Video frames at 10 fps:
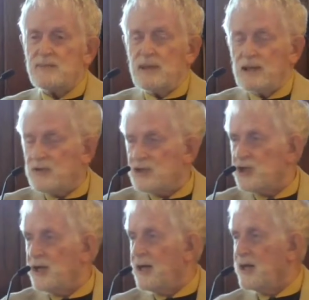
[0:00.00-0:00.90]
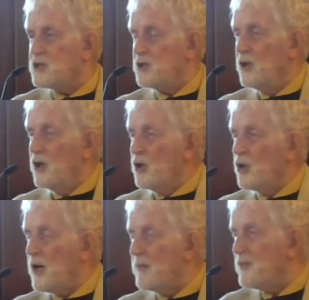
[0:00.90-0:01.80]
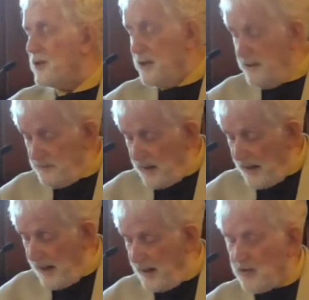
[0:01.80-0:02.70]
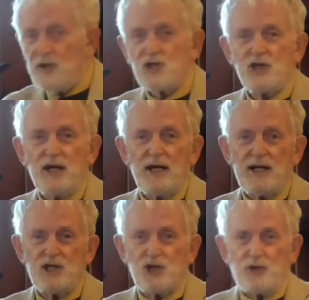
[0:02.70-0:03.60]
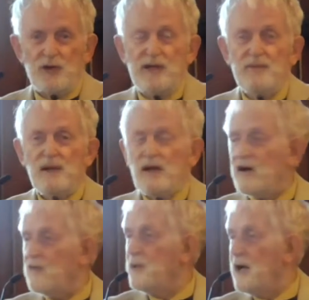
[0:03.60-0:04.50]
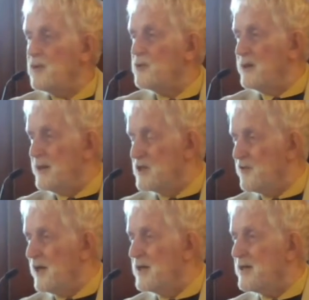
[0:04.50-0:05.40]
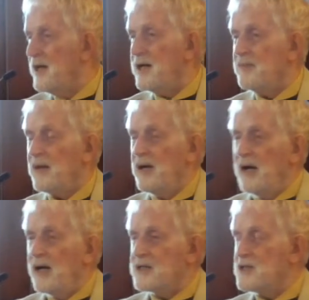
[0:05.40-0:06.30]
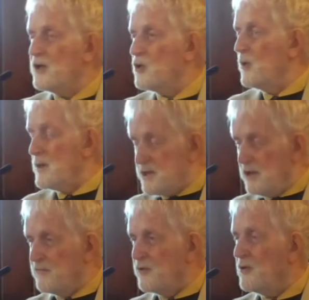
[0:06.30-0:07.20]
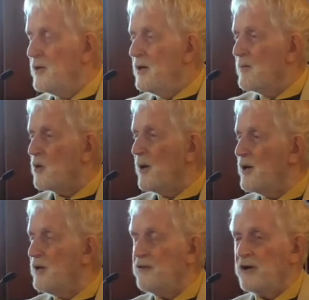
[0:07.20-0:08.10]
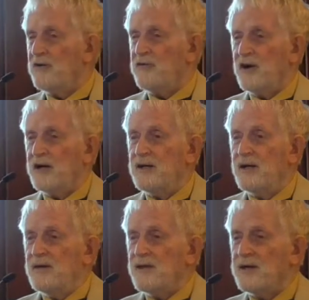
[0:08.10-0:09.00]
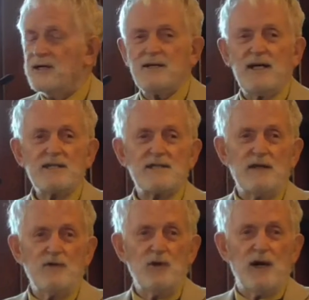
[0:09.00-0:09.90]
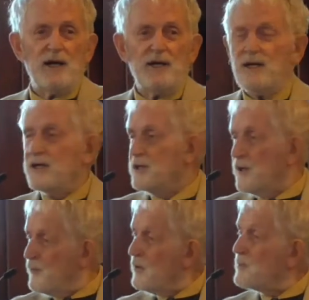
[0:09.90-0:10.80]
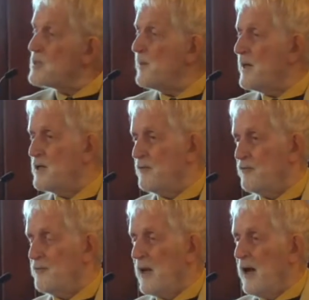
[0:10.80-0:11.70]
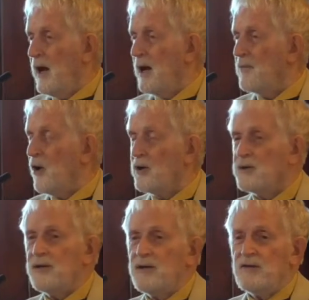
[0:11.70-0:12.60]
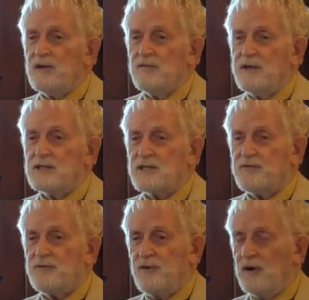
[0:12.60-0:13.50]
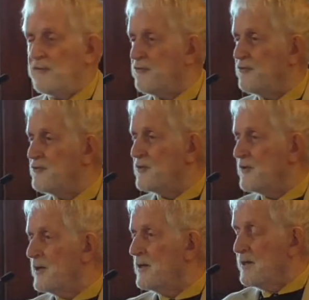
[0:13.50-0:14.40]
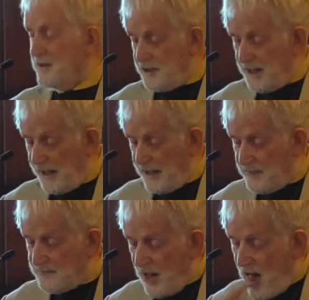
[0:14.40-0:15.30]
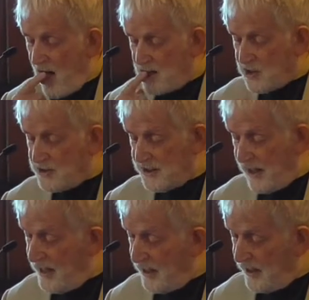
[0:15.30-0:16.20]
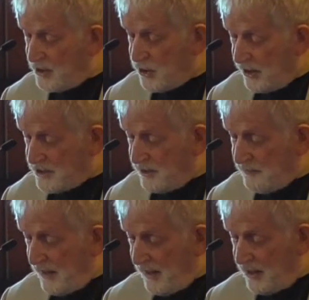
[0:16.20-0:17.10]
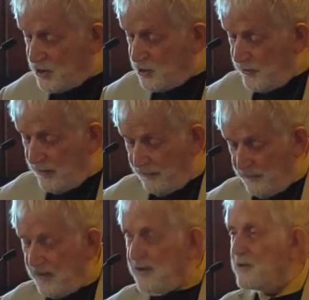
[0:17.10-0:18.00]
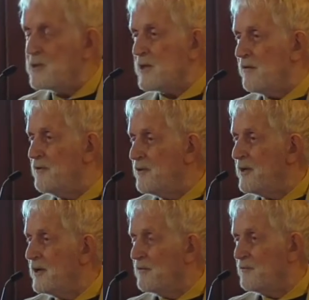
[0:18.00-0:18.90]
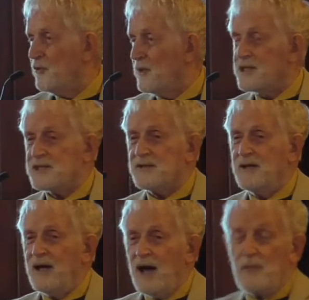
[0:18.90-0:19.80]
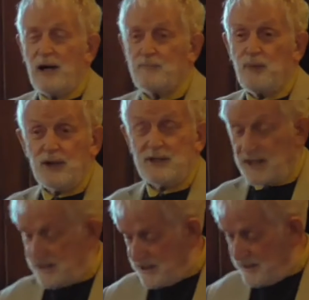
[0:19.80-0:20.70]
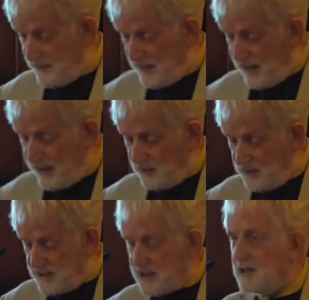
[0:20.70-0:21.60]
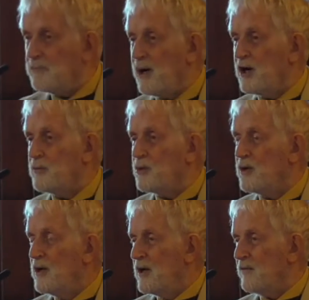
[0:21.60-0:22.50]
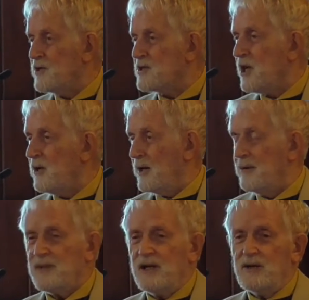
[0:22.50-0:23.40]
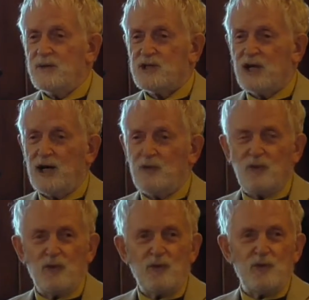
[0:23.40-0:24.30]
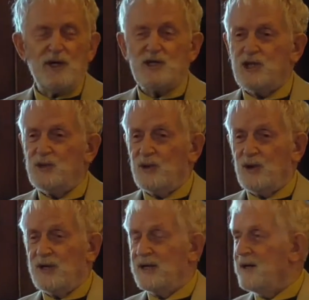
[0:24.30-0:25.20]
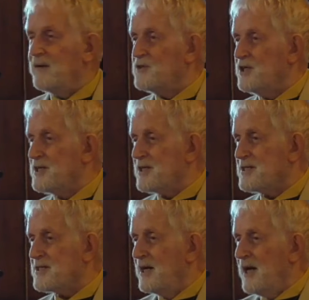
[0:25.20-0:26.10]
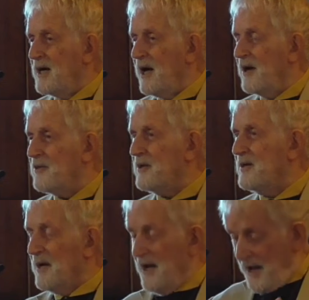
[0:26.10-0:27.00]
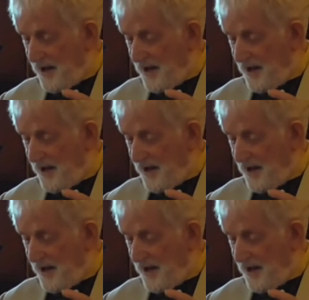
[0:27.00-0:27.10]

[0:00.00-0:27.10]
being a Christian, I like to look up the Christian lectionary of Bible readings for that day. And it's not always helpful, but quite often I find that it does give you a different perspective on the events of the day. And so today I checked, and sure enough, there was a very helpful lesson about politics. And it was the parable of the sower, which I read to you earlier, of Jesus and how the